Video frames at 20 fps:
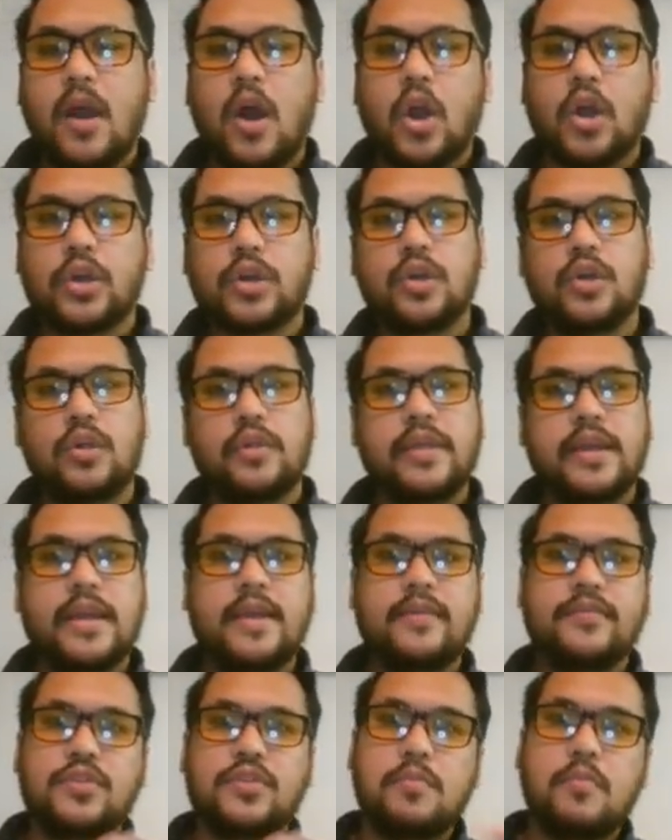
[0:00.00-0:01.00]
article that
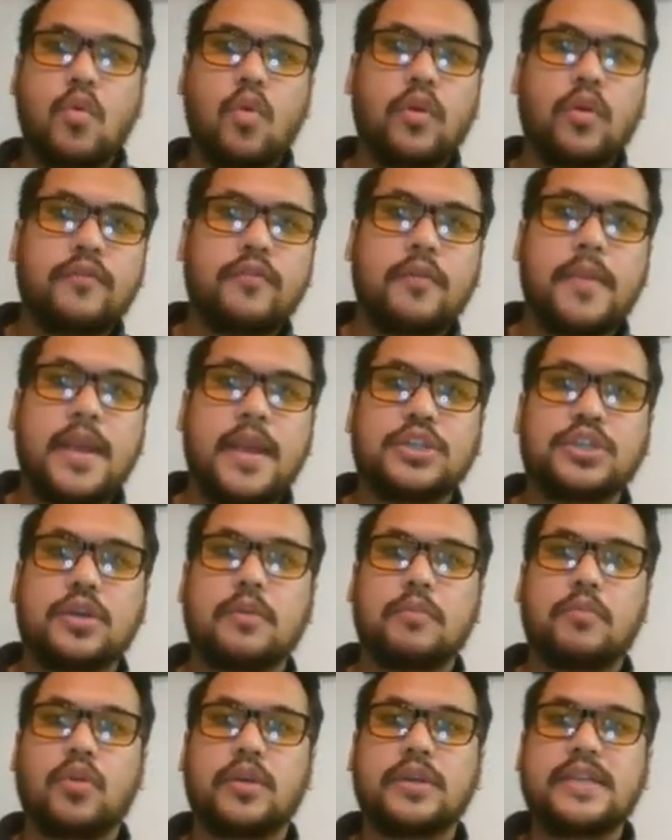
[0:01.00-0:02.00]
gives you more information
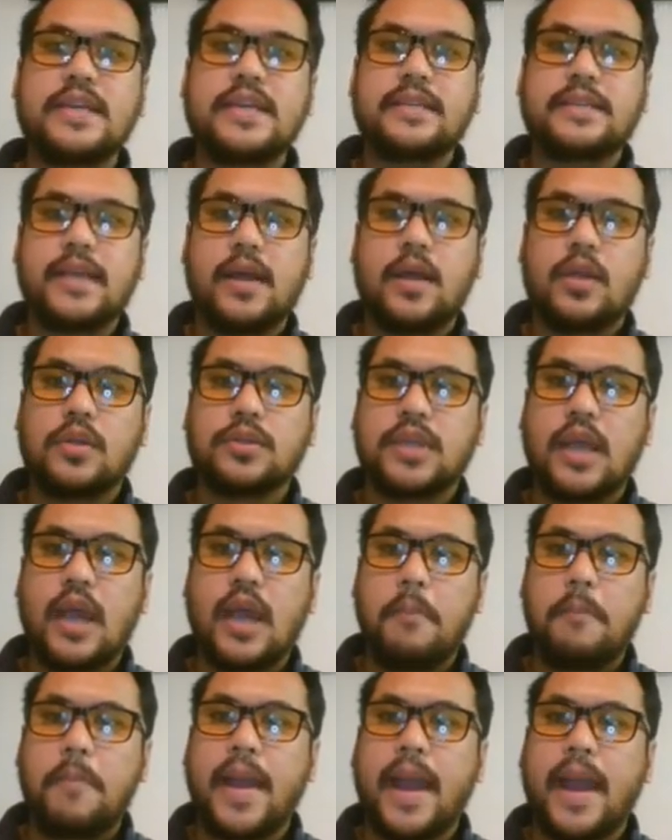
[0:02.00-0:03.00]
and more details
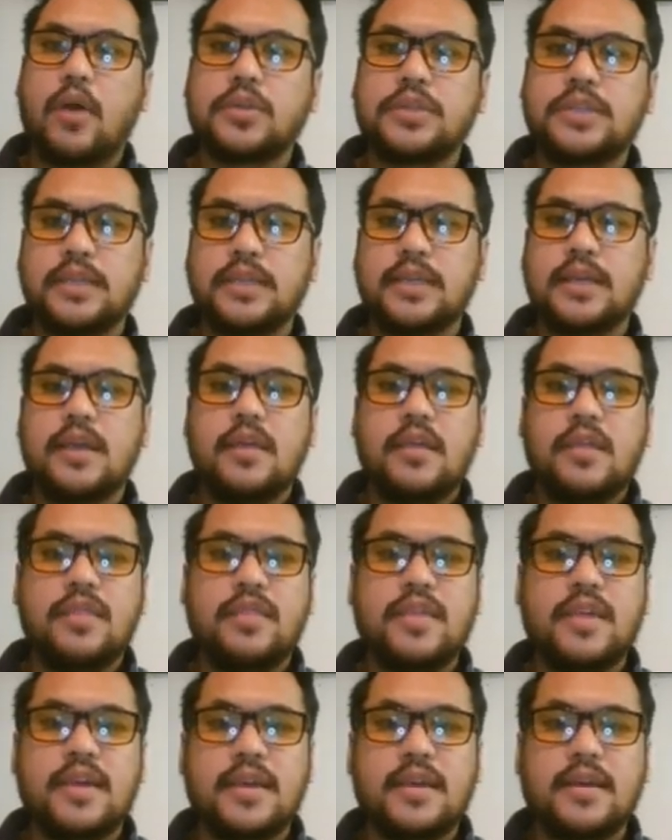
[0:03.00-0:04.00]
about
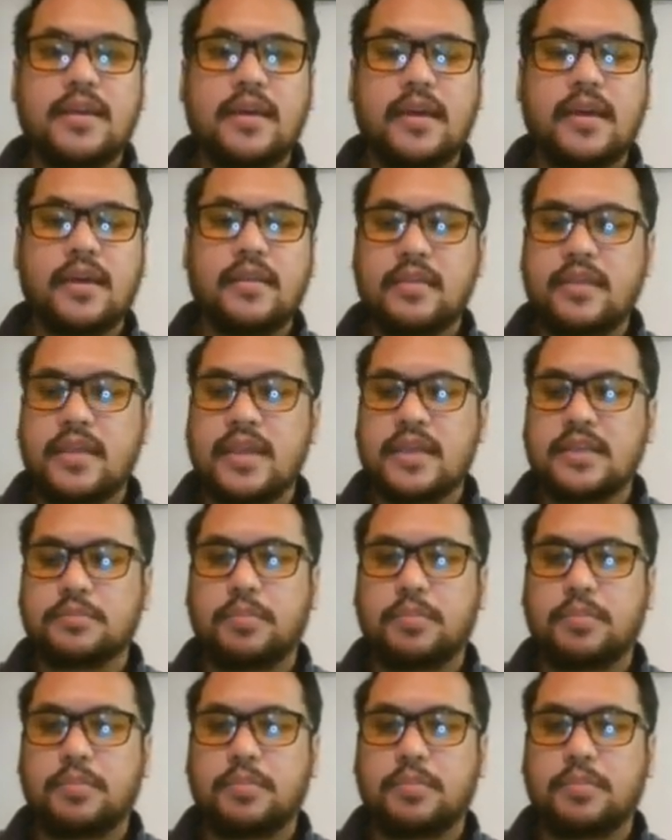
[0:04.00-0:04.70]
the, uh, these